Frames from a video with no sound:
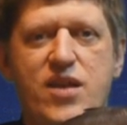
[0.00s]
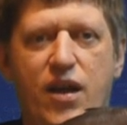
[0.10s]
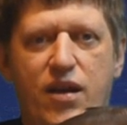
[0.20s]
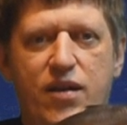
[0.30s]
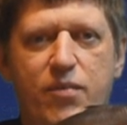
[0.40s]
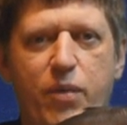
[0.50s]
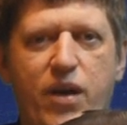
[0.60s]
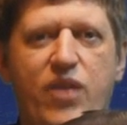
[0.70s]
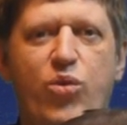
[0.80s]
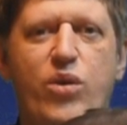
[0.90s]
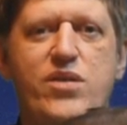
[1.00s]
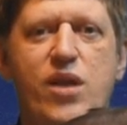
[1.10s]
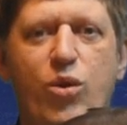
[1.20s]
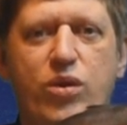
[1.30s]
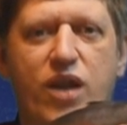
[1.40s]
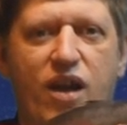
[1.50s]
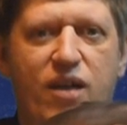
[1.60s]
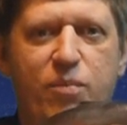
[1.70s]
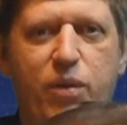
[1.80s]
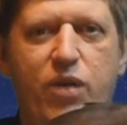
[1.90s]
That's why to be united in
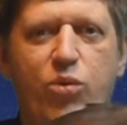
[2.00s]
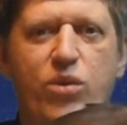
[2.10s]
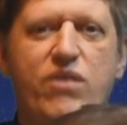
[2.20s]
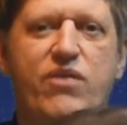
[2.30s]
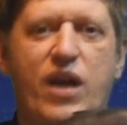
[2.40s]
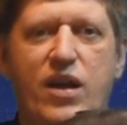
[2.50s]
continuity